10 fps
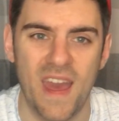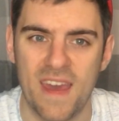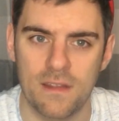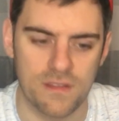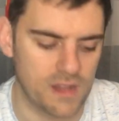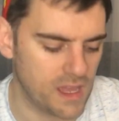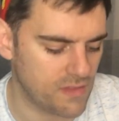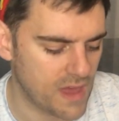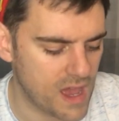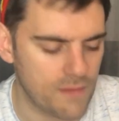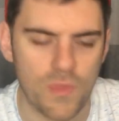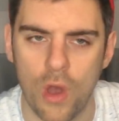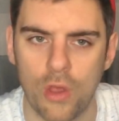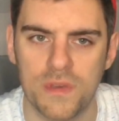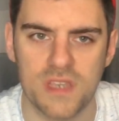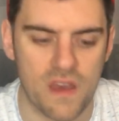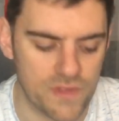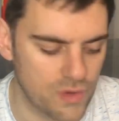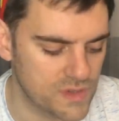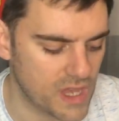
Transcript: anything like that, always have those.